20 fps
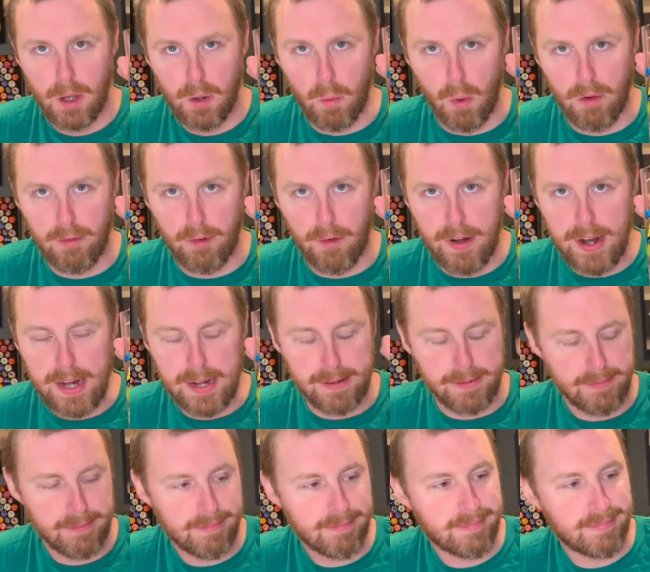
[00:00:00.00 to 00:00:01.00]

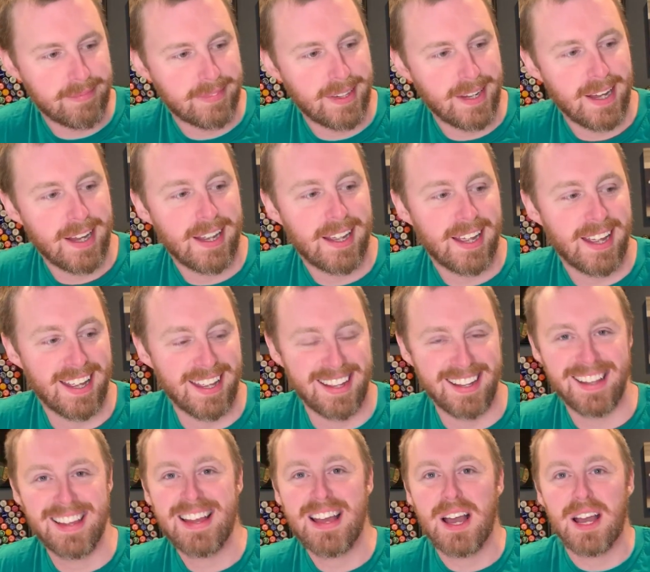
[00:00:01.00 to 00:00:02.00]
Wolverine.
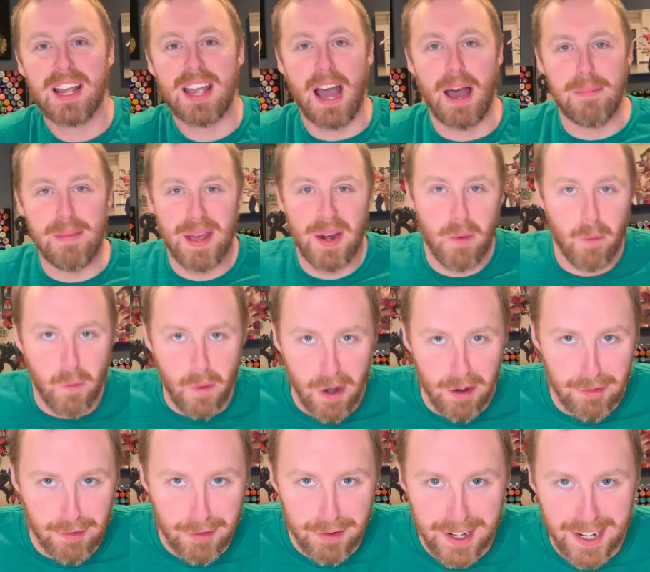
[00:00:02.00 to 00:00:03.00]
Comment
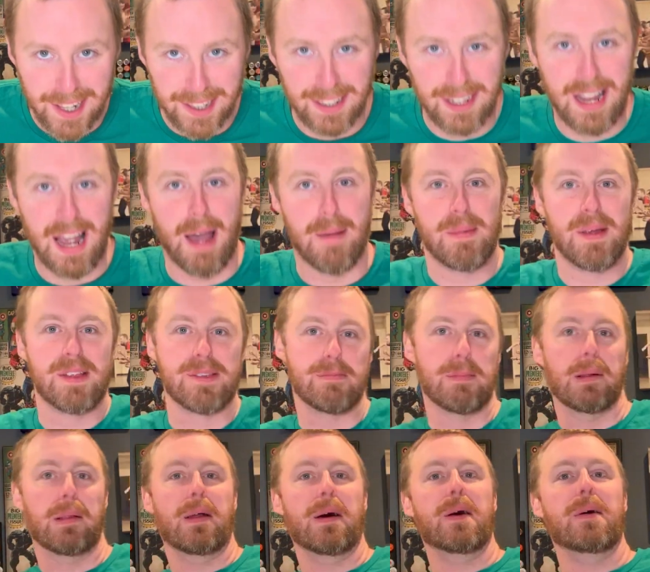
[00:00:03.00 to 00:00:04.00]
Wolverine in the comments
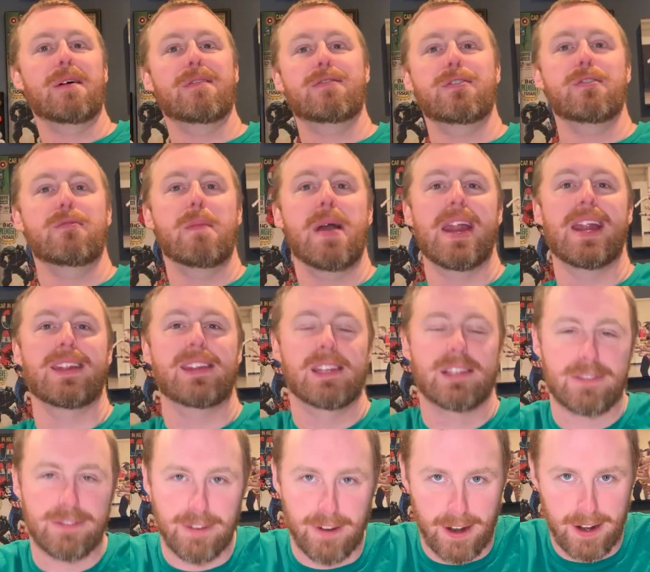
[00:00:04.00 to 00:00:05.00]
below if you made it
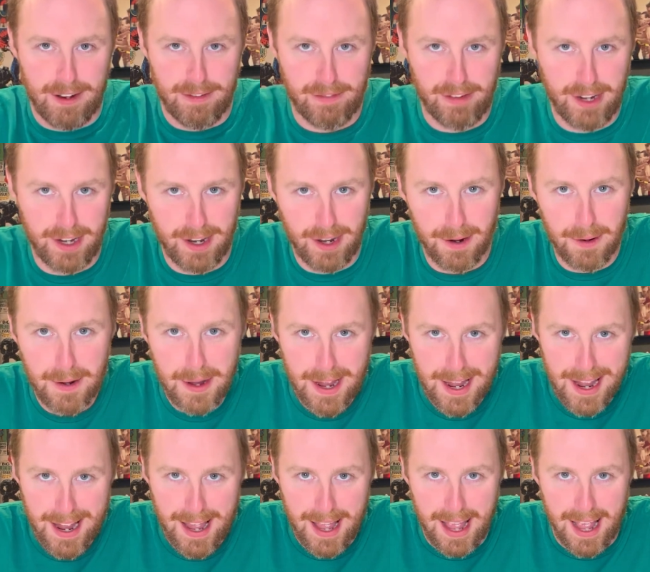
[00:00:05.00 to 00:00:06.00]
this far in the video,
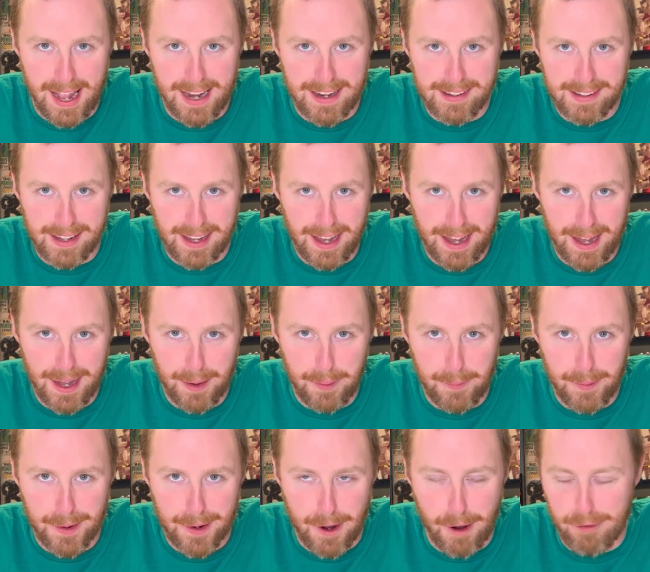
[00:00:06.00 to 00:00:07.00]
and
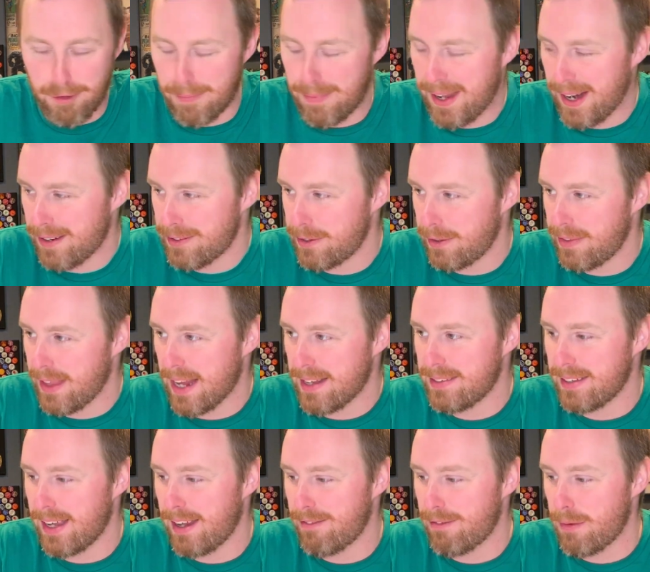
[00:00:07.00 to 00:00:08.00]
we'll go from there. So
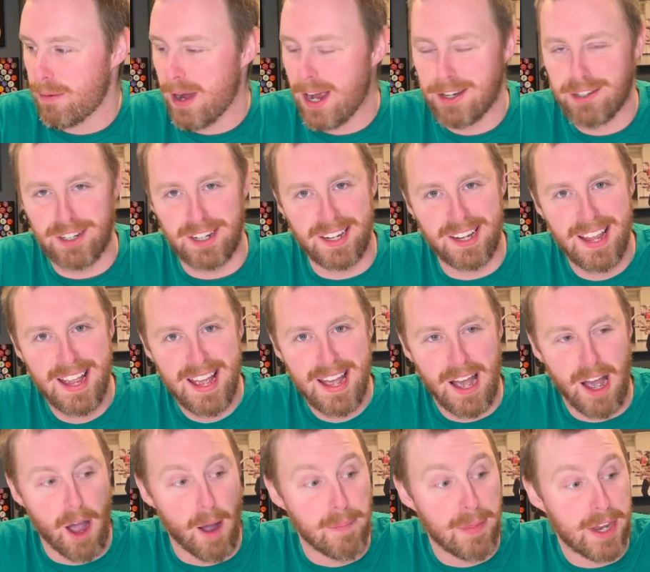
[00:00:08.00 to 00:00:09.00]
thanks again for watching.
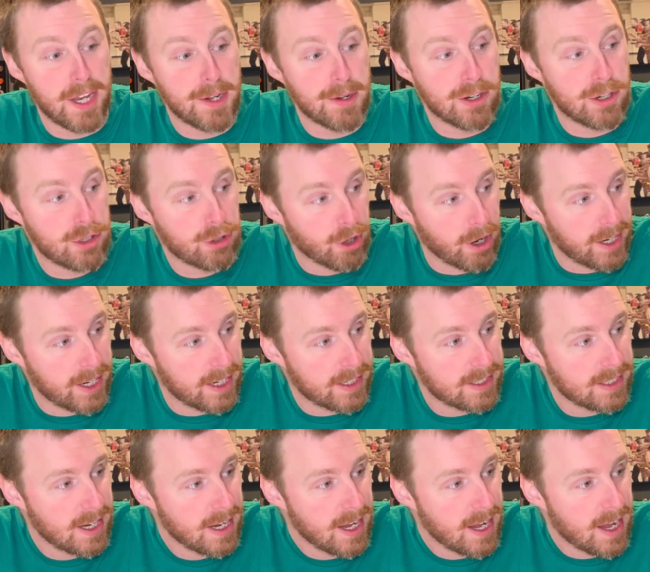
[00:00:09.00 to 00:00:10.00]
I hope that you enjoyed it.